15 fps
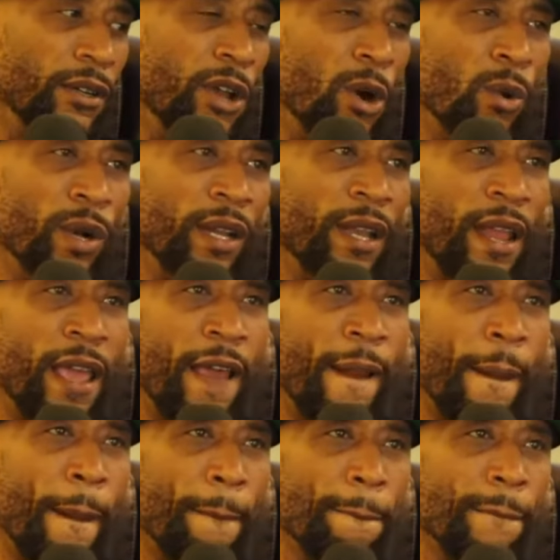knowing
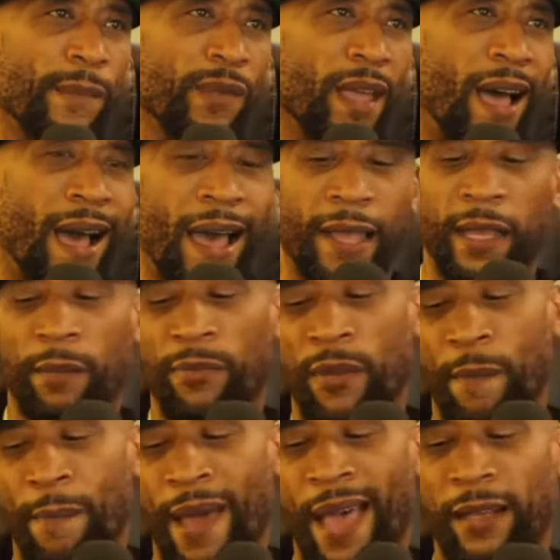that I am
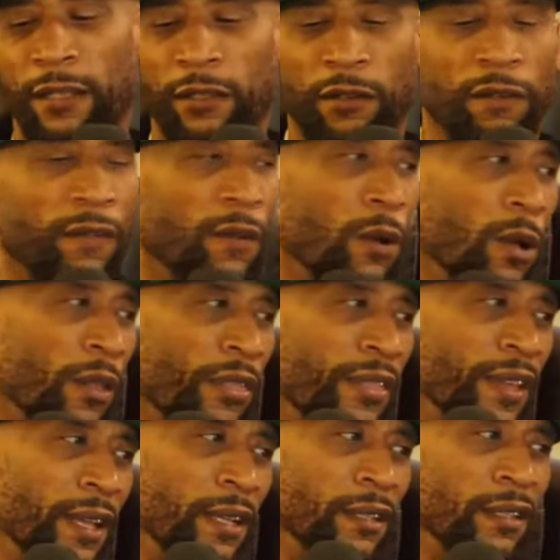the master of all
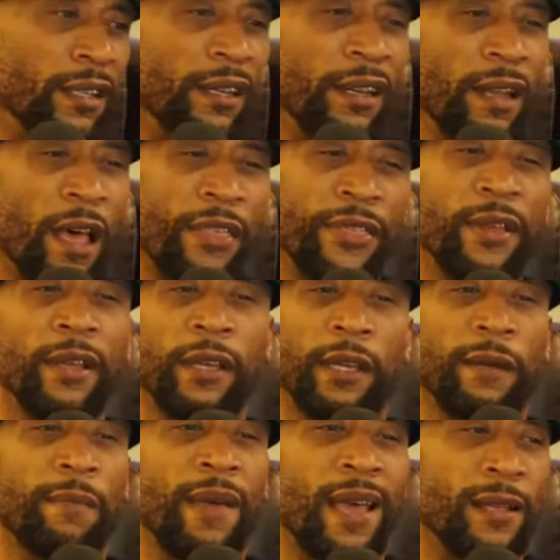things and nothing
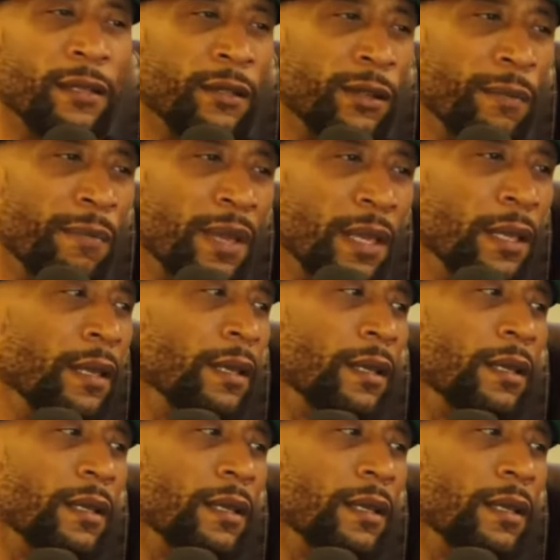can master me.